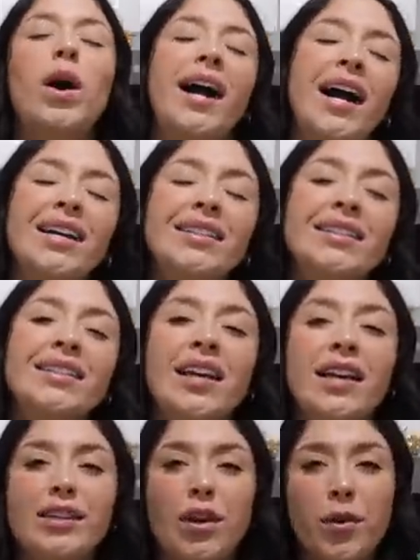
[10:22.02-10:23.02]
what?
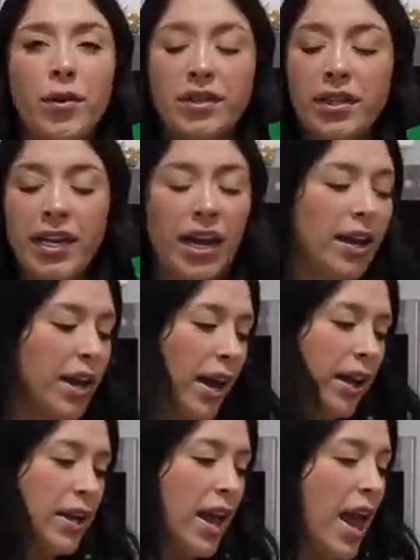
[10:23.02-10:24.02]
So we went to
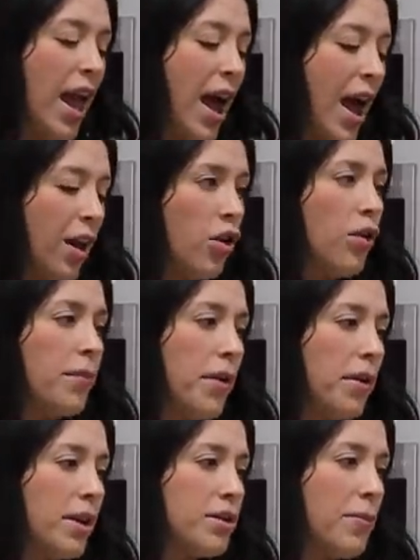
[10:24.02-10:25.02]
99. I don't know,
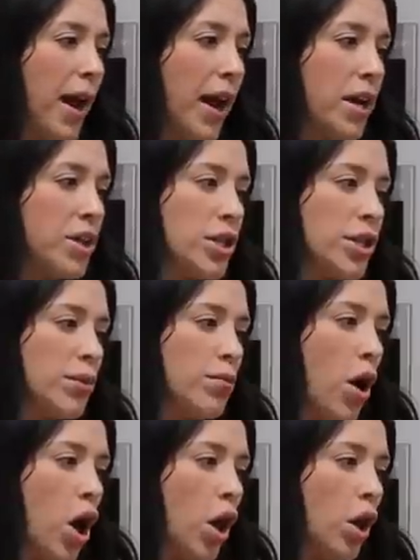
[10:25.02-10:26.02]
maybe this package is
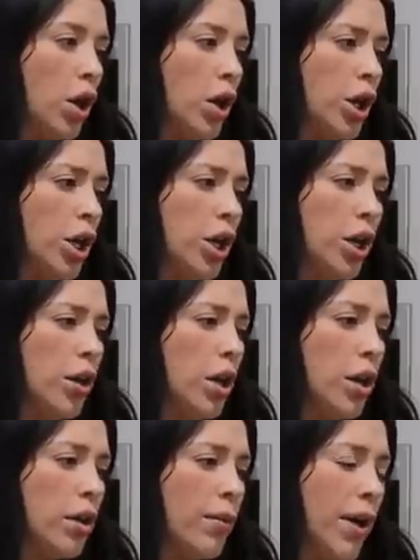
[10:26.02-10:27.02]
smaller.
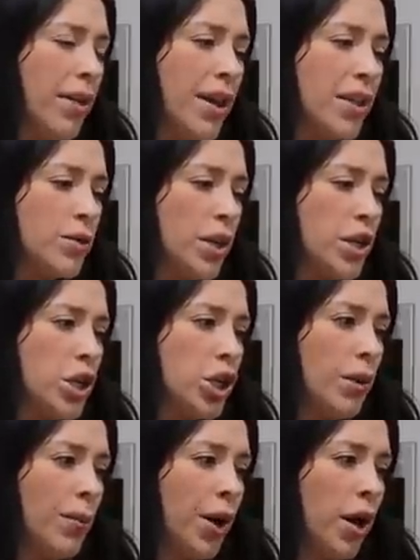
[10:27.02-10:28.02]
Maybe that's why it's
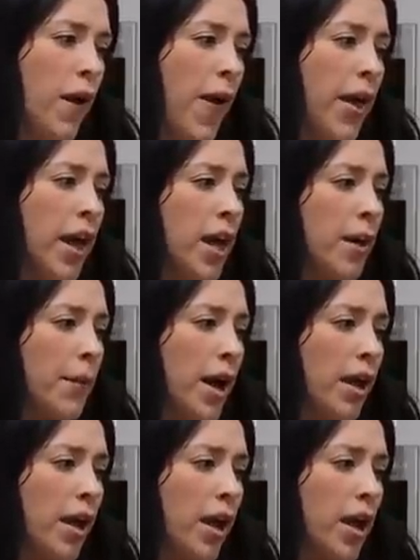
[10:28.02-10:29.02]
cheaper.
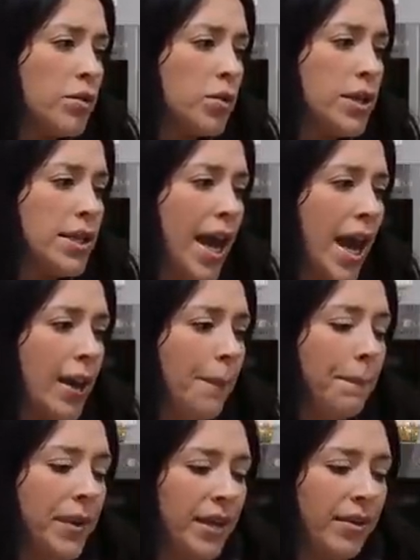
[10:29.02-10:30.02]
But it comes with
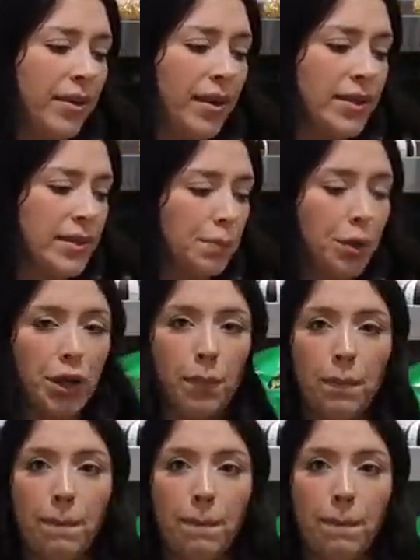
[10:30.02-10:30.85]
10 pieces per